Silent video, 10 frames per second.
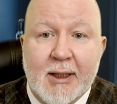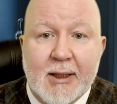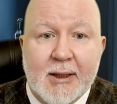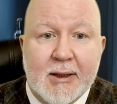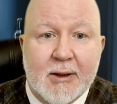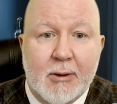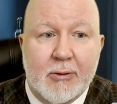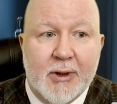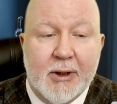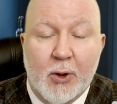is
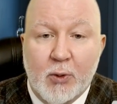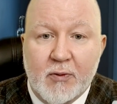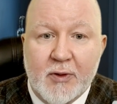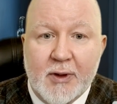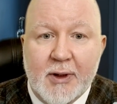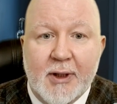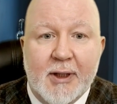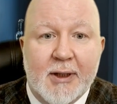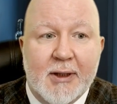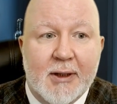already over,
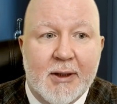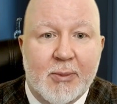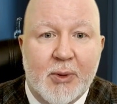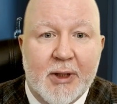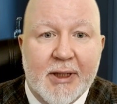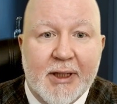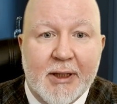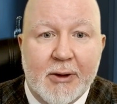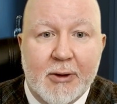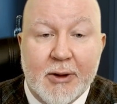and the party
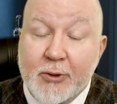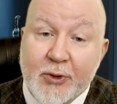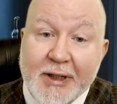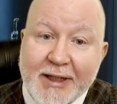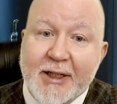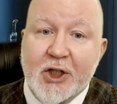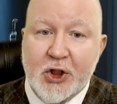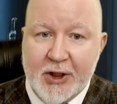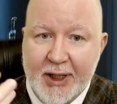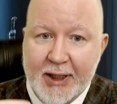cannot
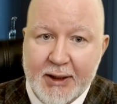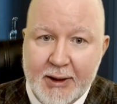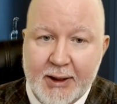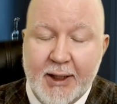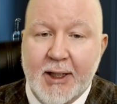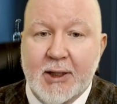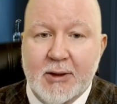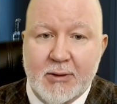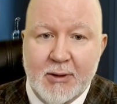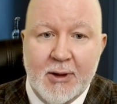reinitiate the
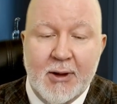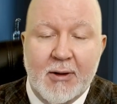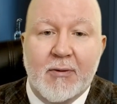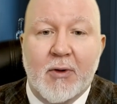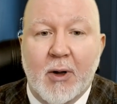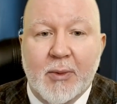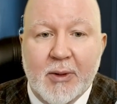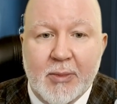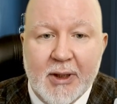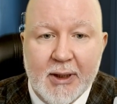case from
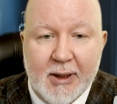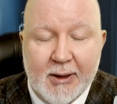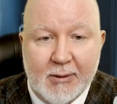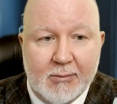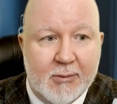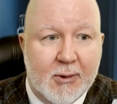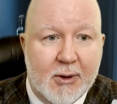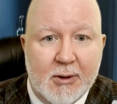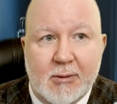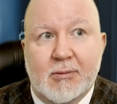the beginning
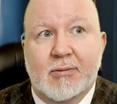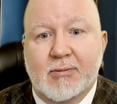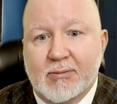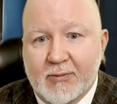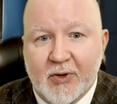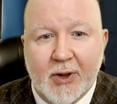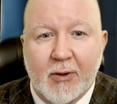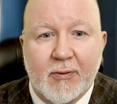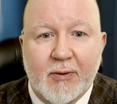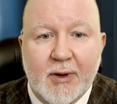because very
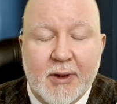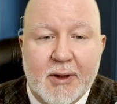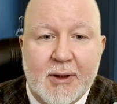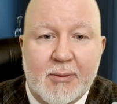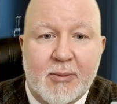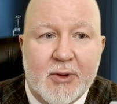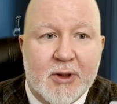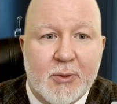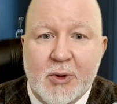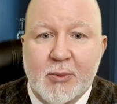often the
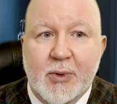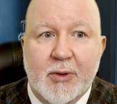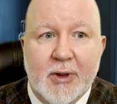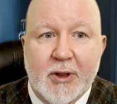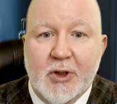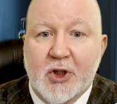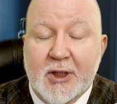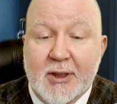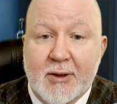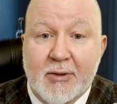prescription period is
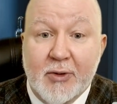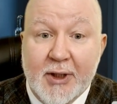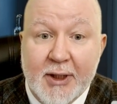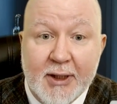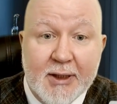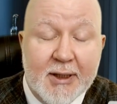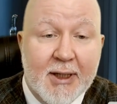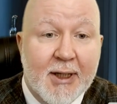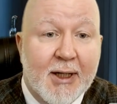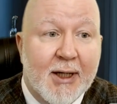just three years,
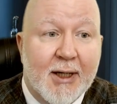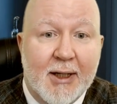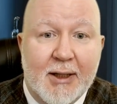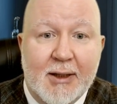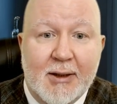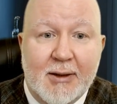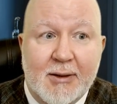and